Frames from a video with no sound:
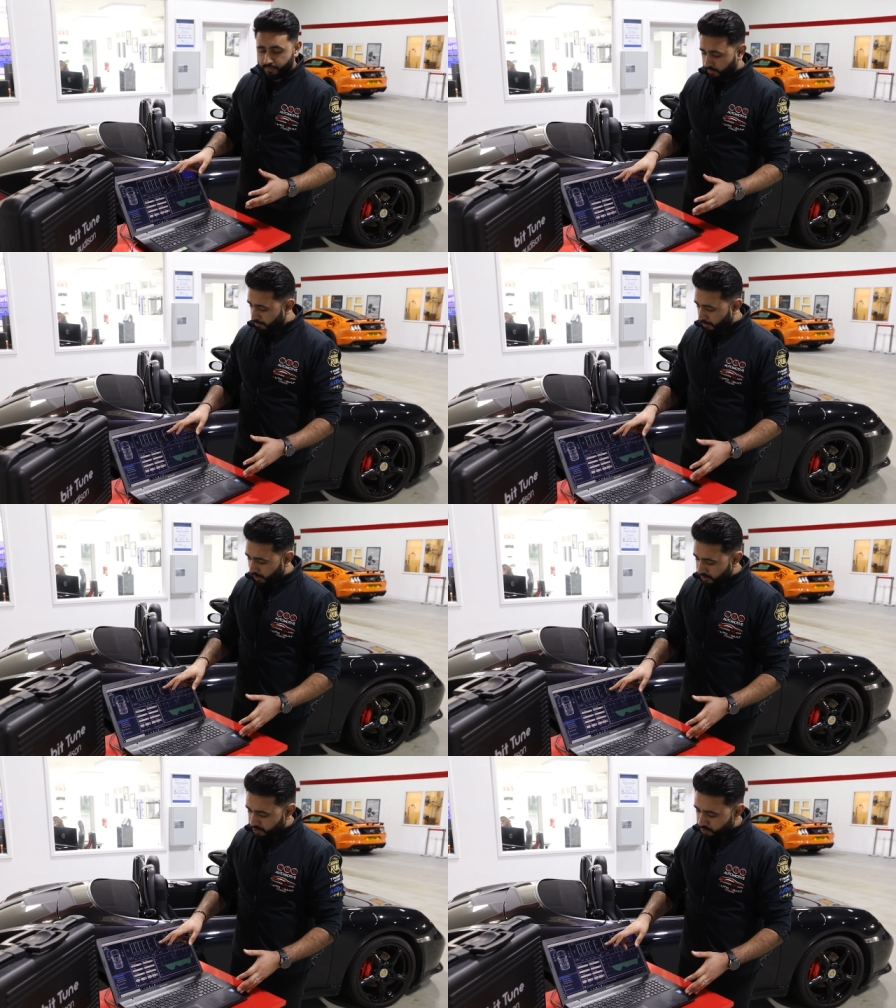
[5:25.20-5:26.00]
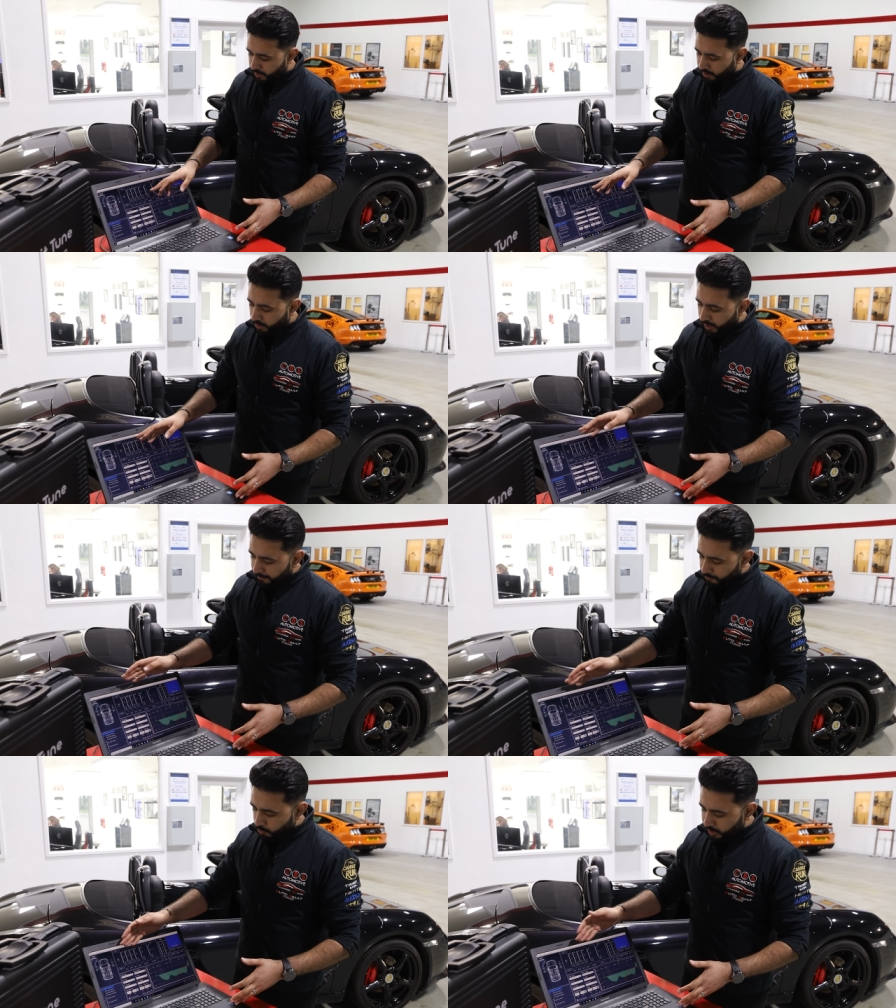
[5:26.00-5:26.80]
of the products as well,
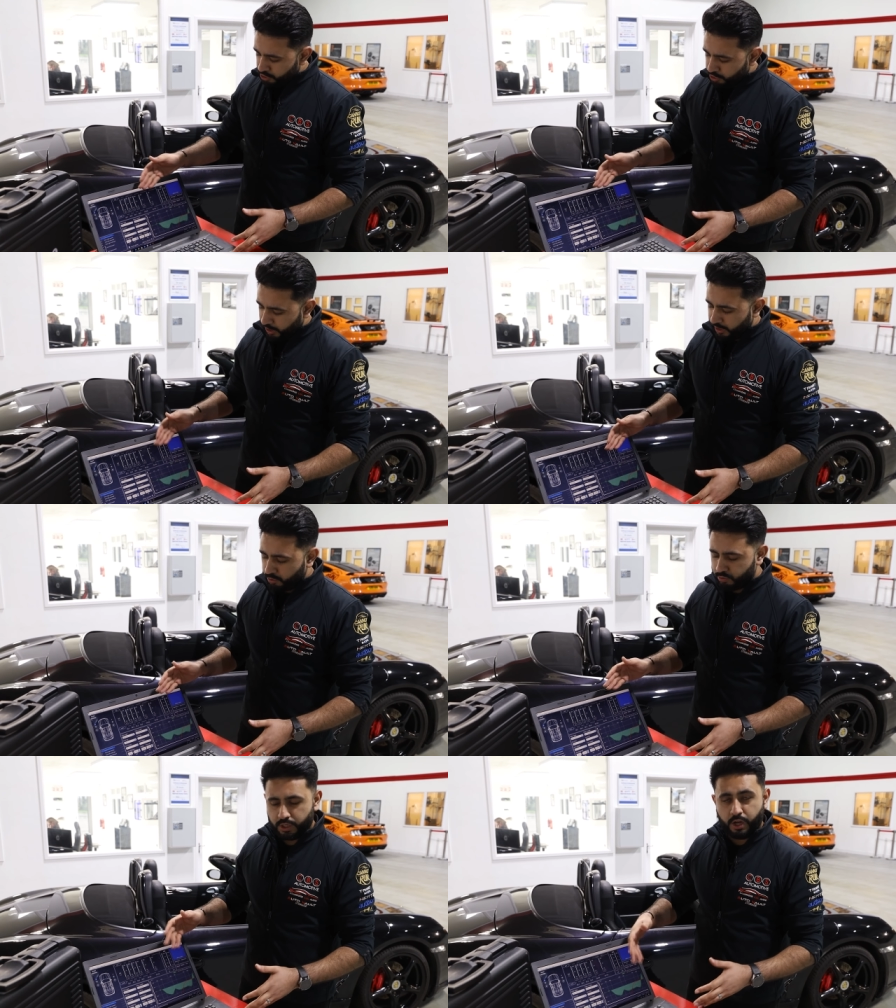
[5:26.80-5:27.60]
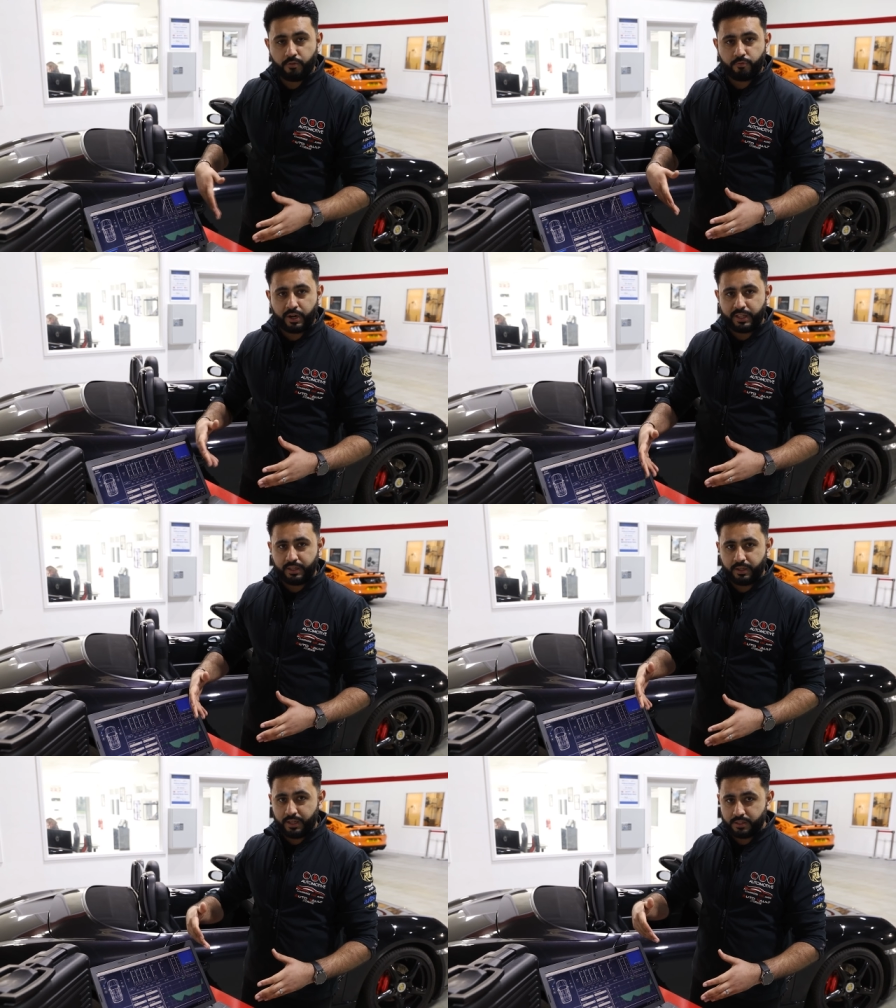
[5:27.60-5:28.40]
which channels are
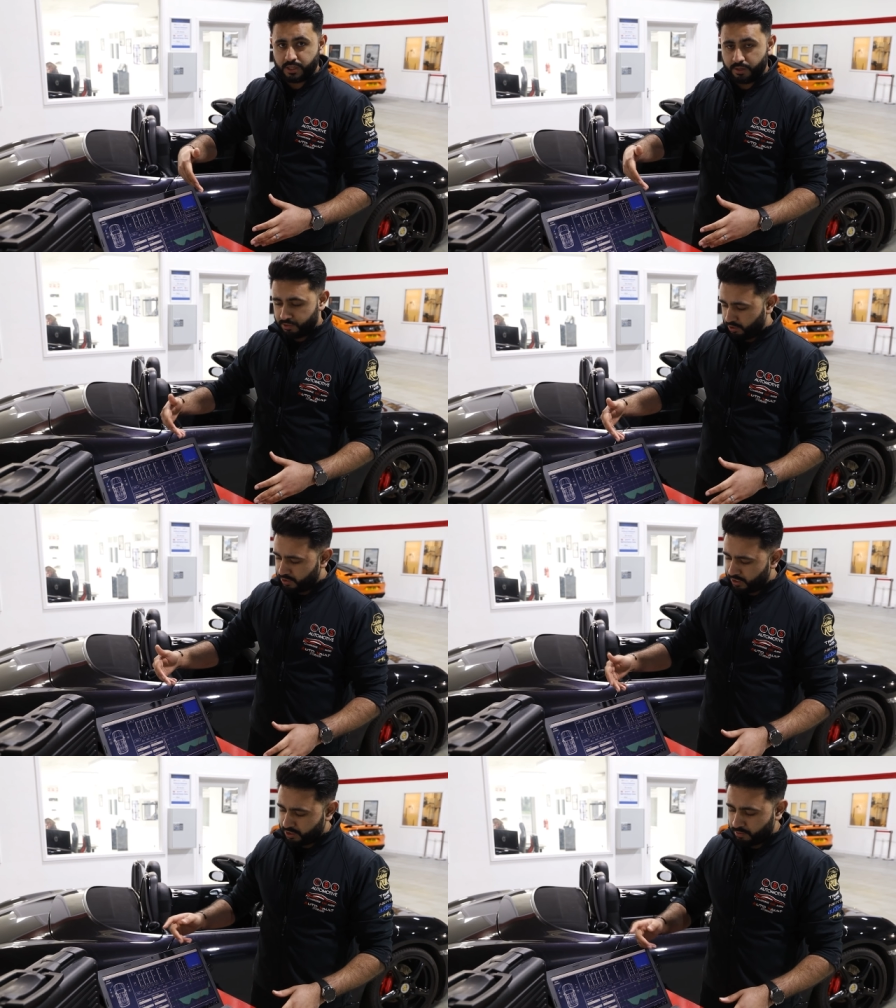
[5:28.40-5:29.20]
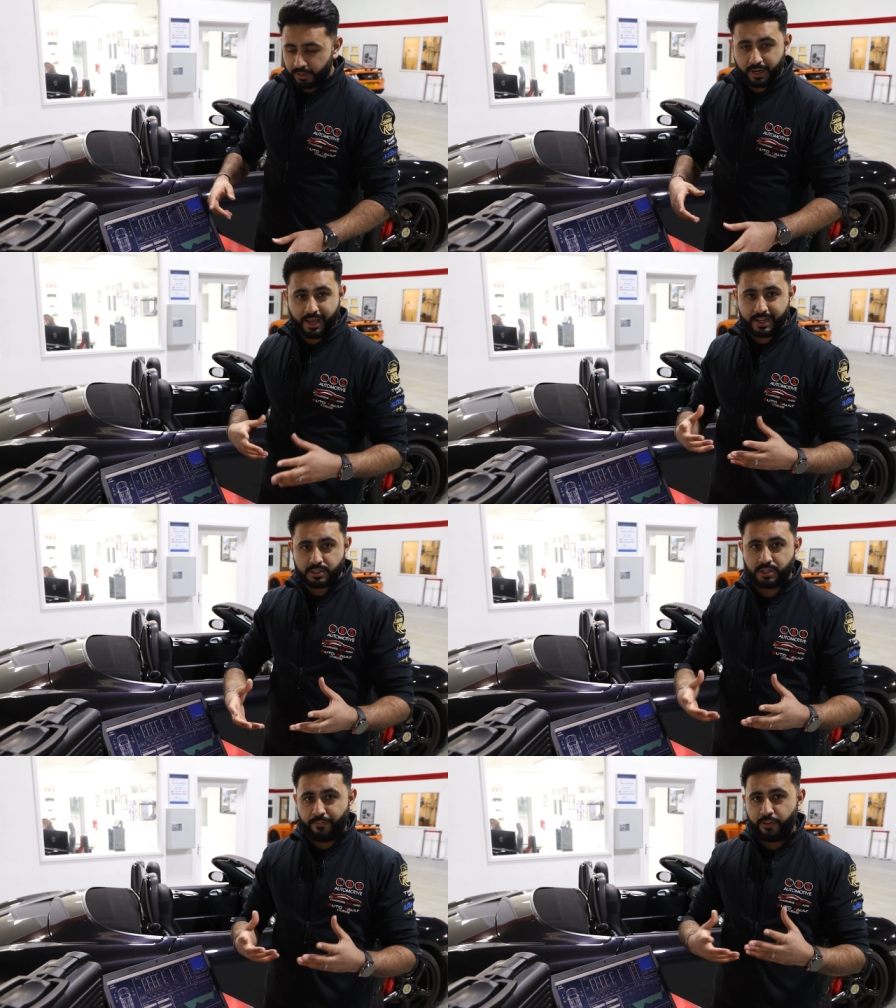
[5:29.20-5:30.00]
running in terms of the system. And
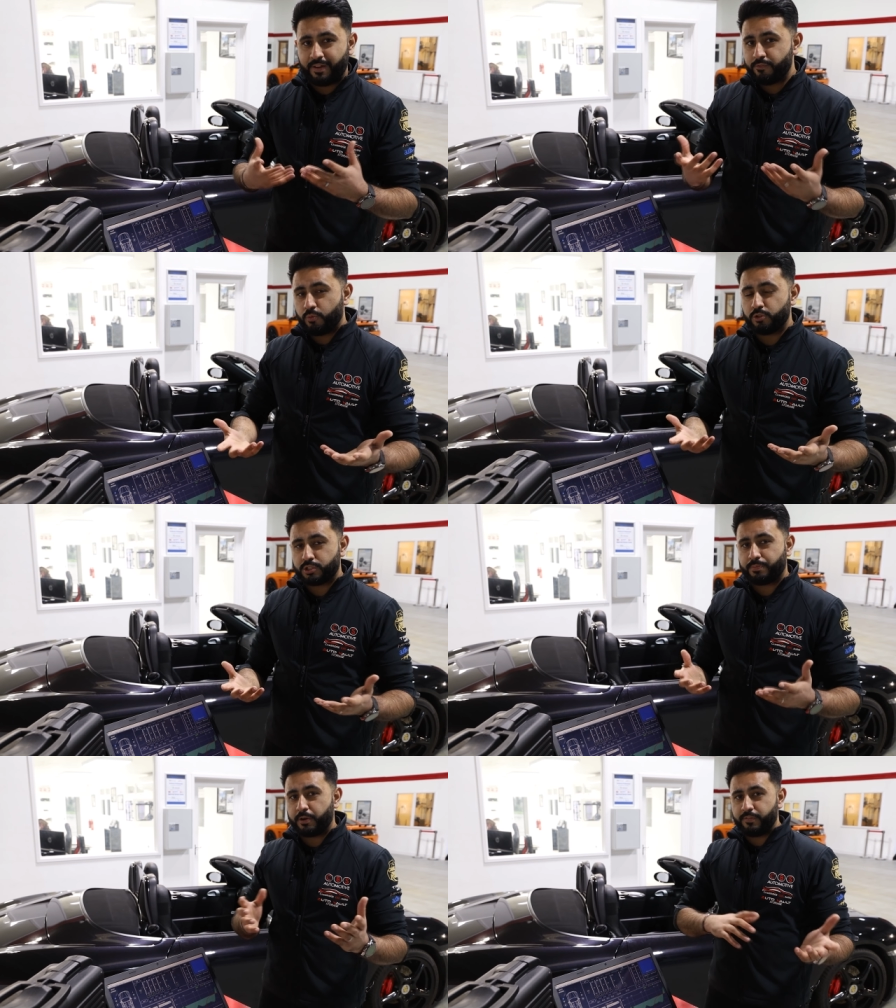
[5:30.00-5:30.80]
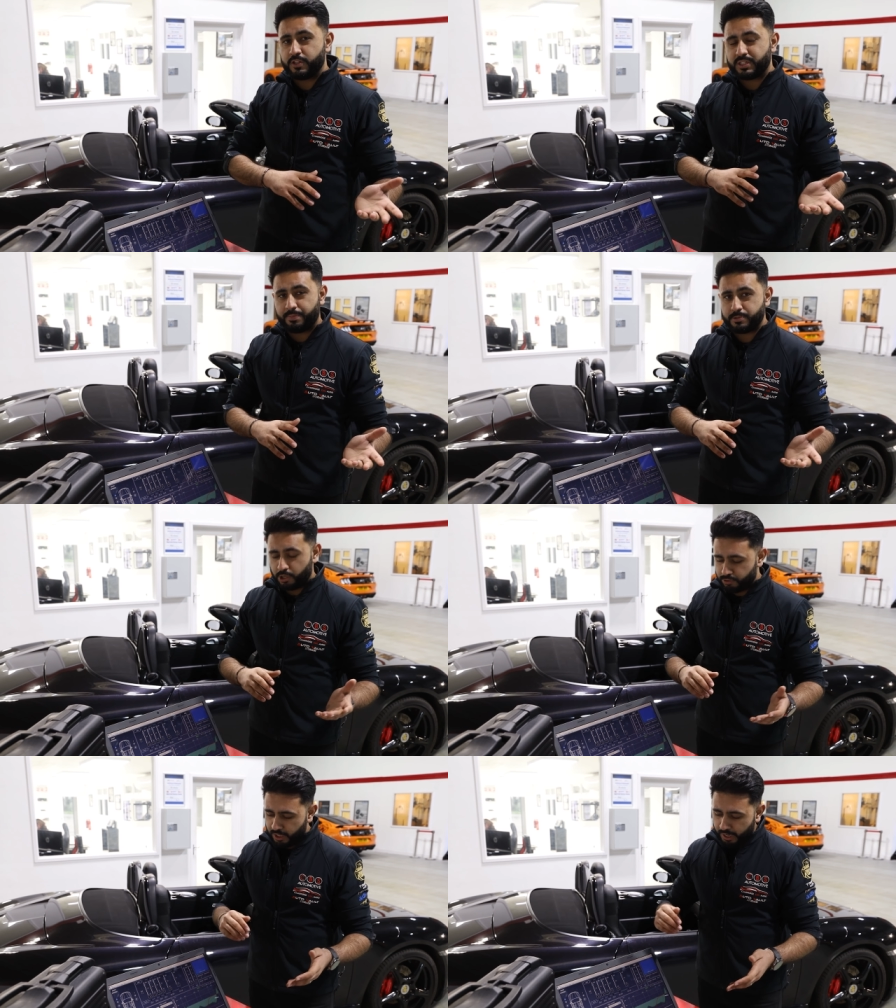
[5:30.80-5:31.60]
as if you haven't watched the previous
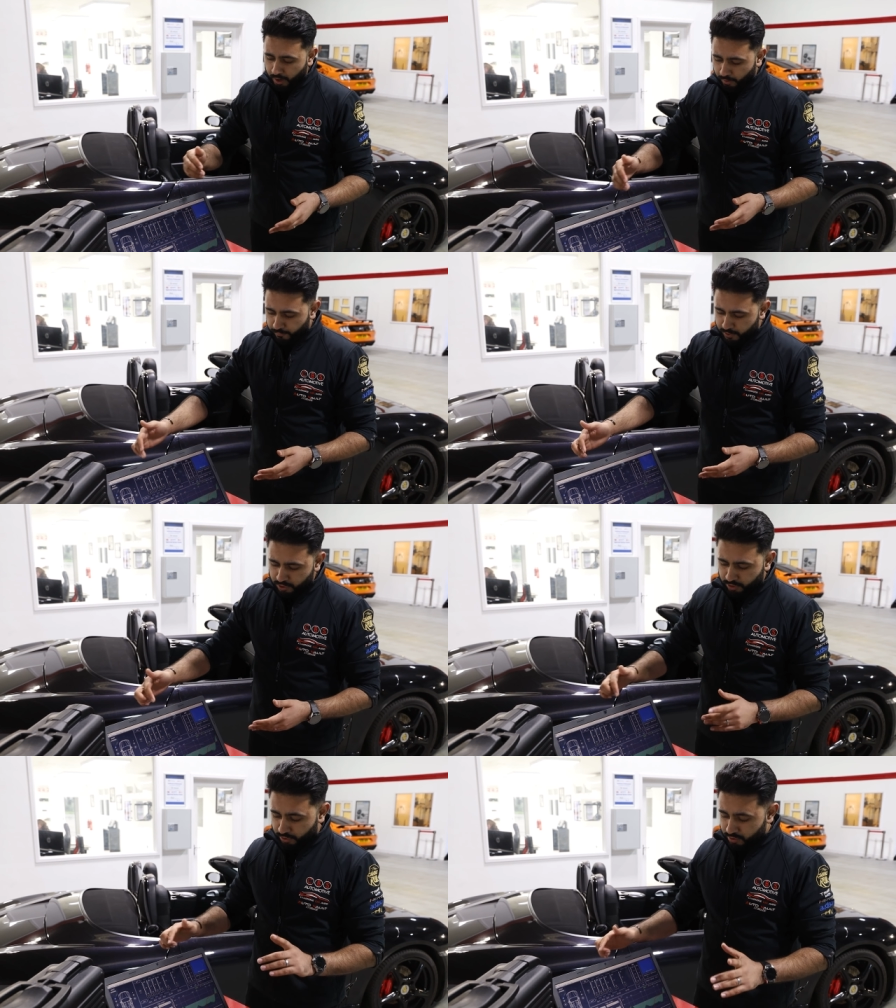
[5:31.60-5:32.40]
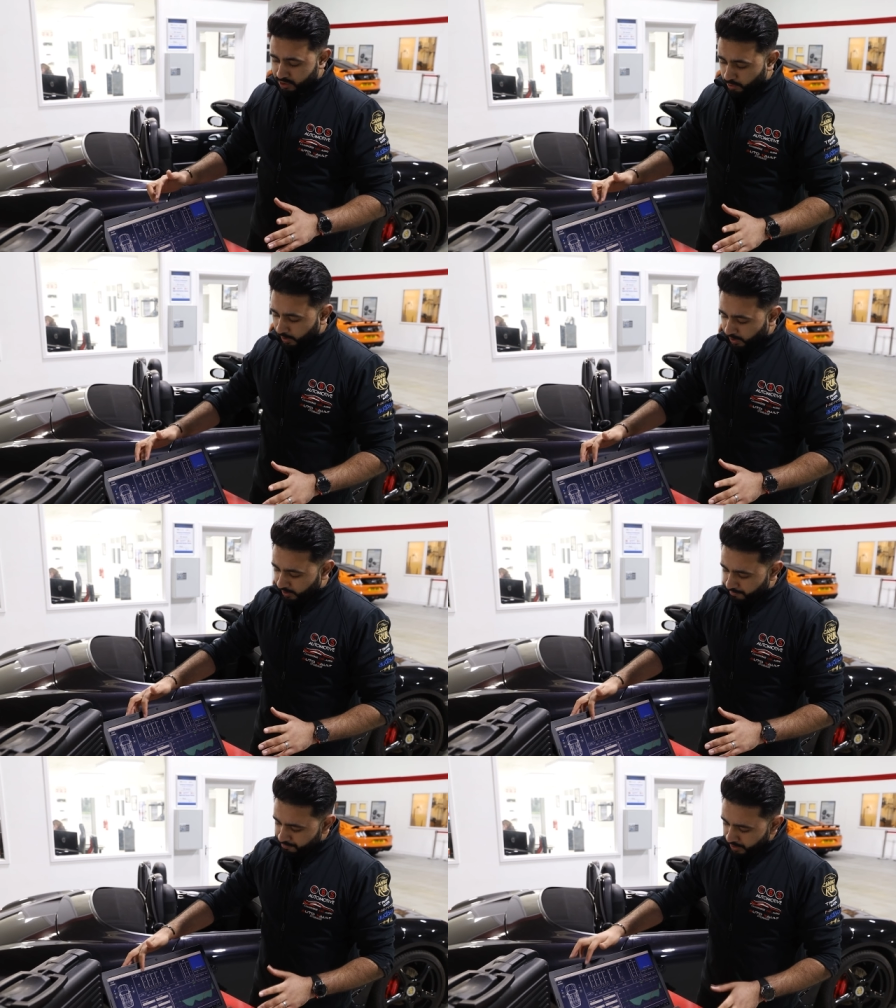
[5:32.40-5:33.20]
episode, I'll run you through this quickly.